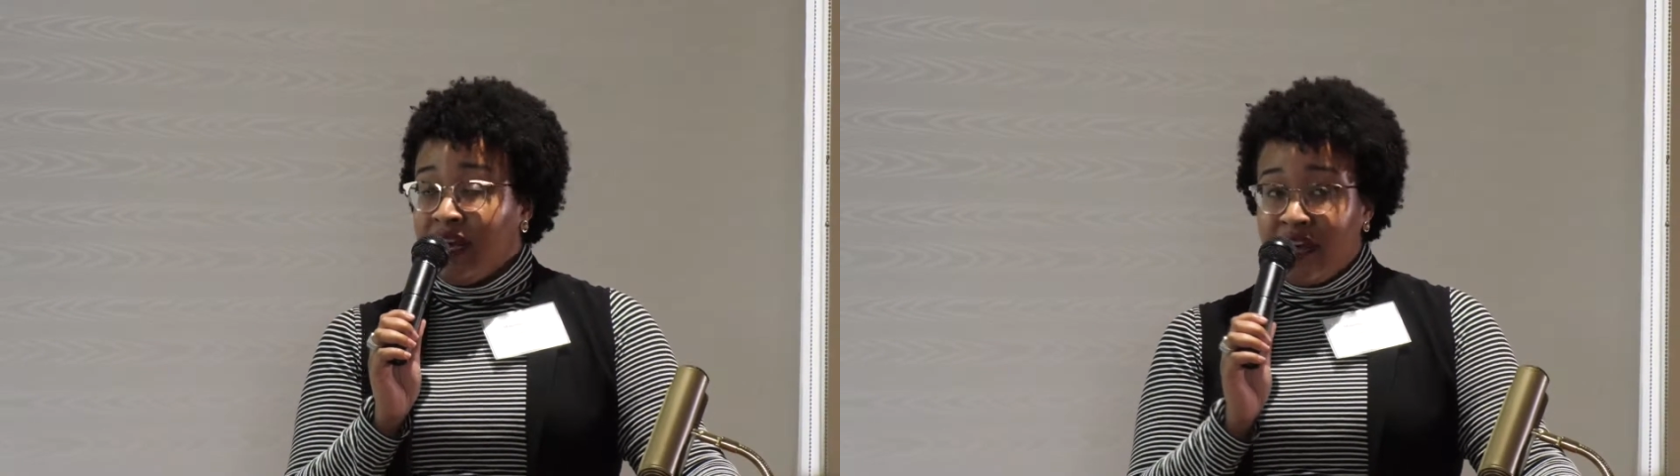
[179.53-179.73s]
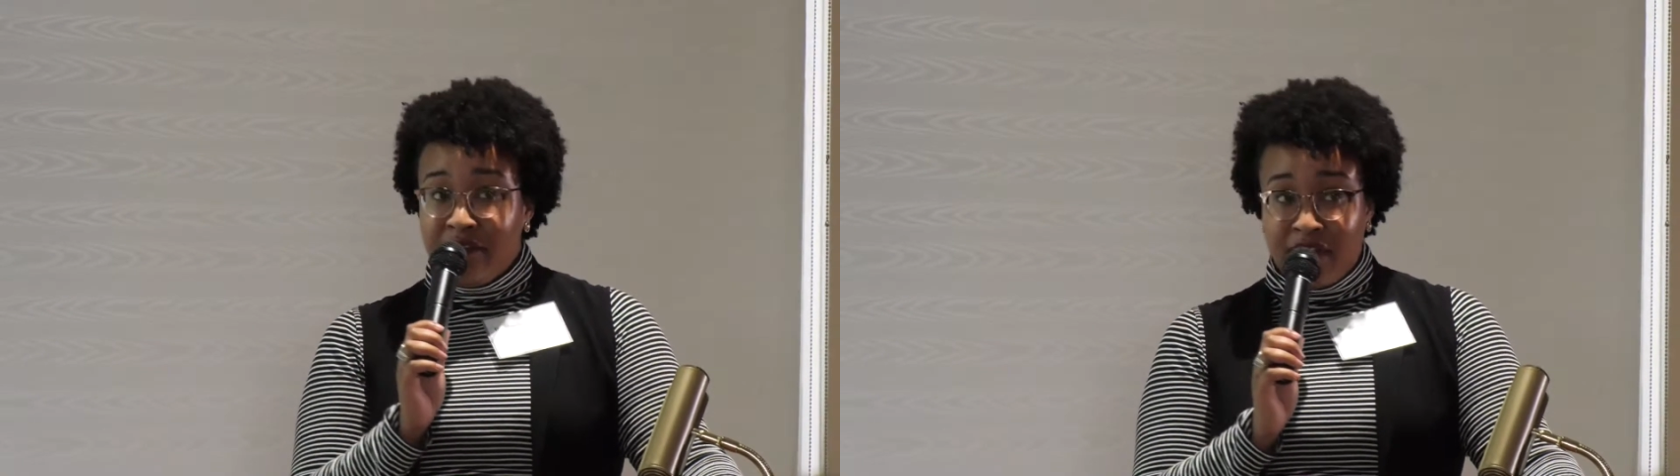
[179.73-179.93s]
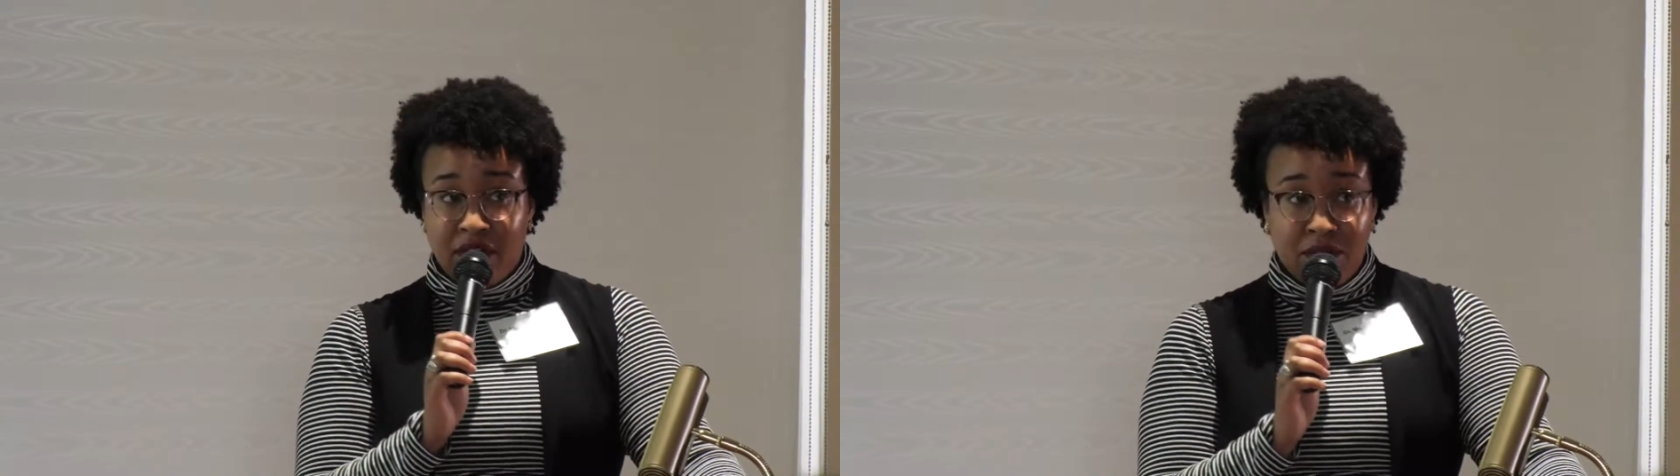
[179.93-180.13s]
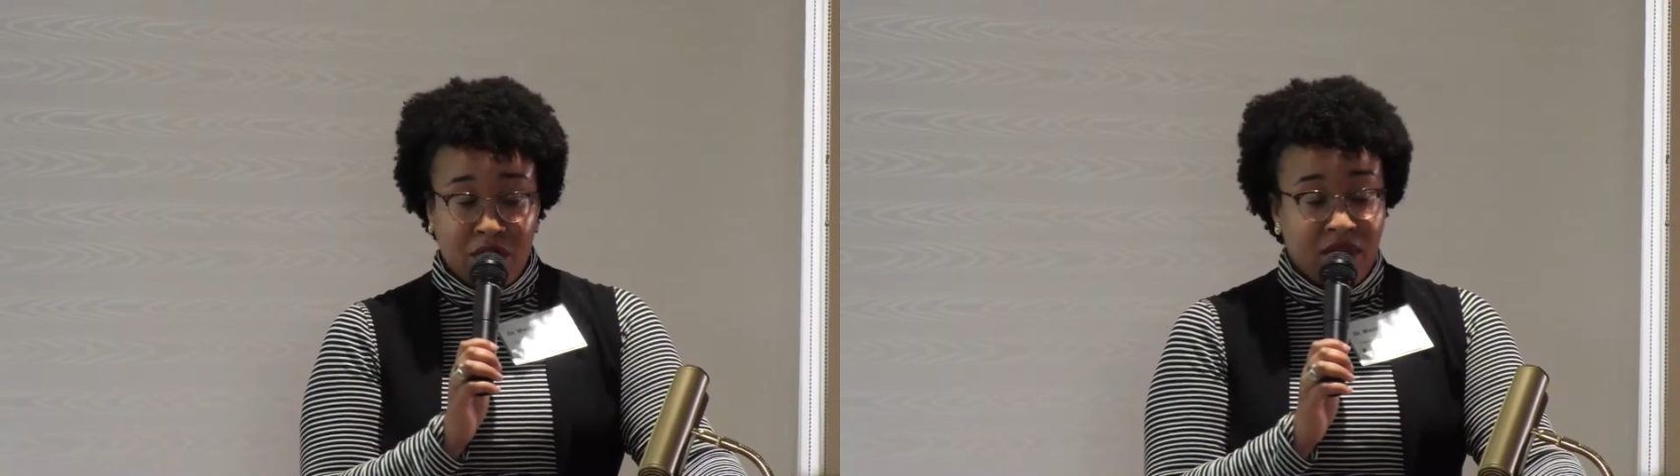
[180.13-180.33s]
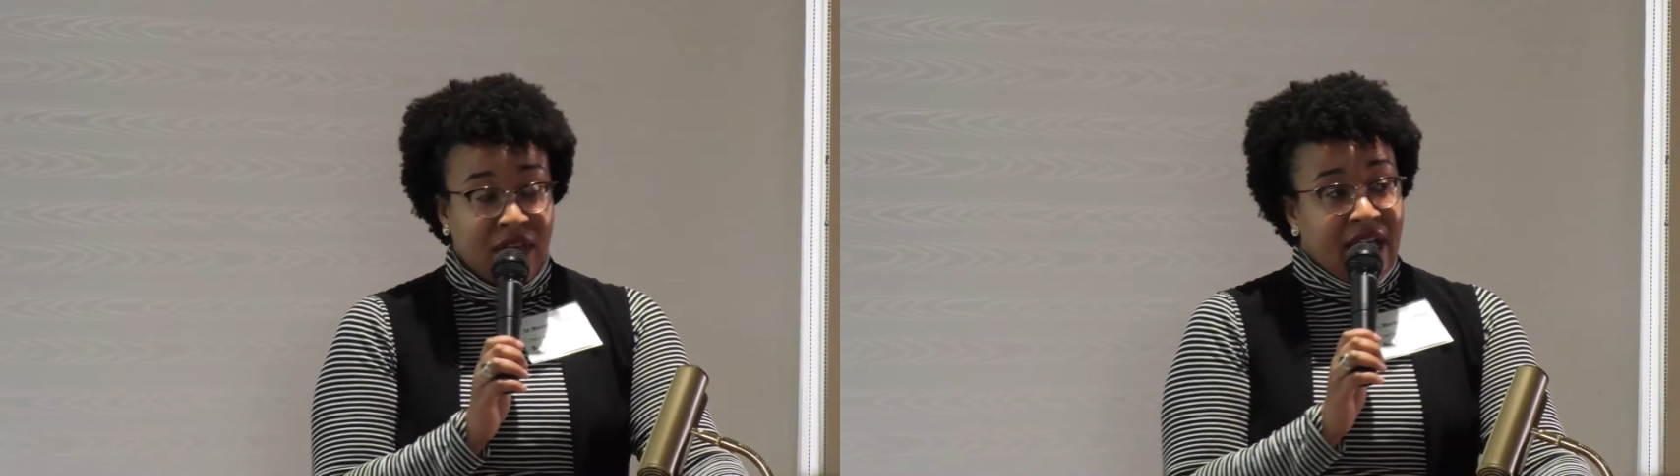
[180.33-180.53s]

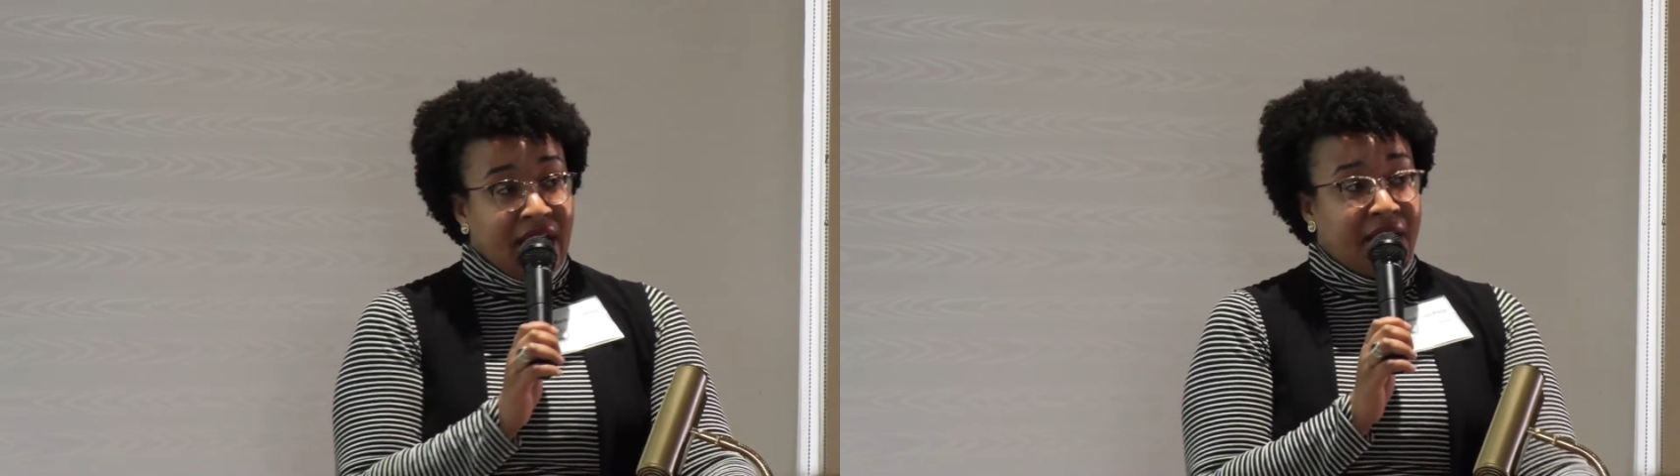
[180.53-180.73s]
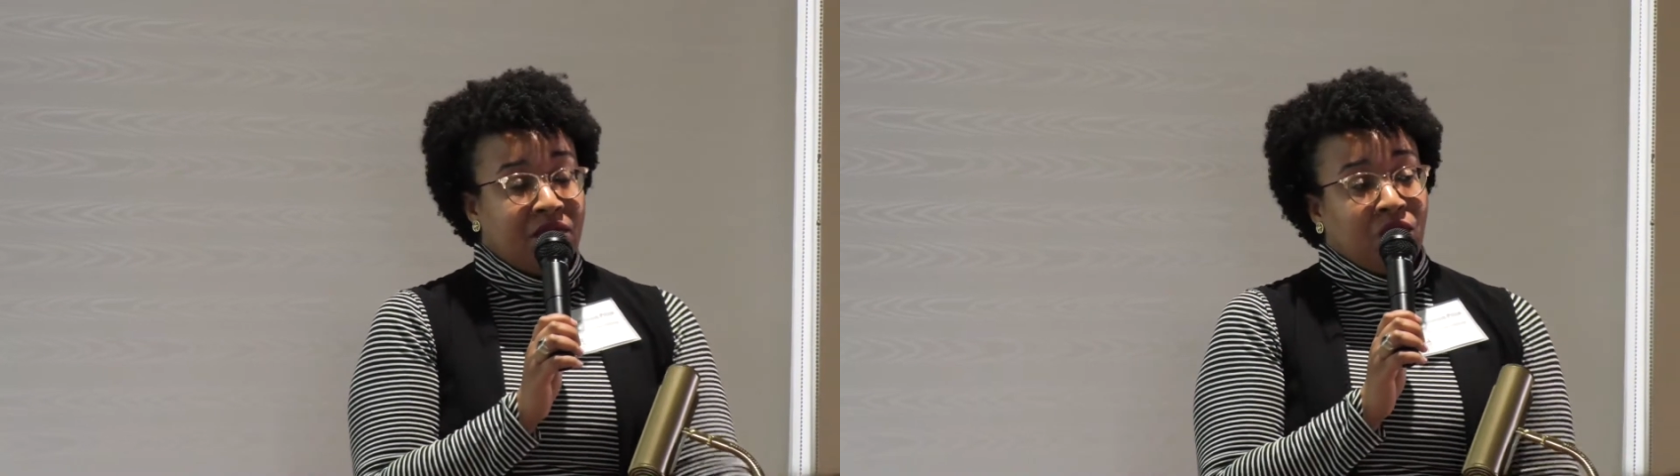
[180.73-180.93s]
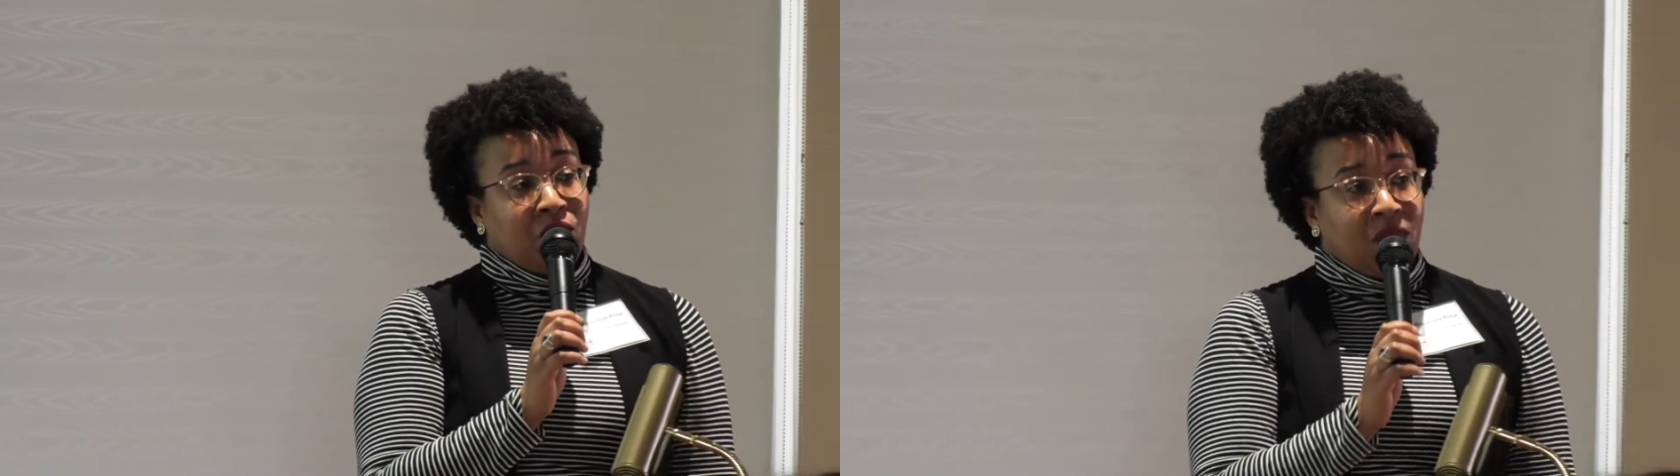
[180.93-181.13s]
available. And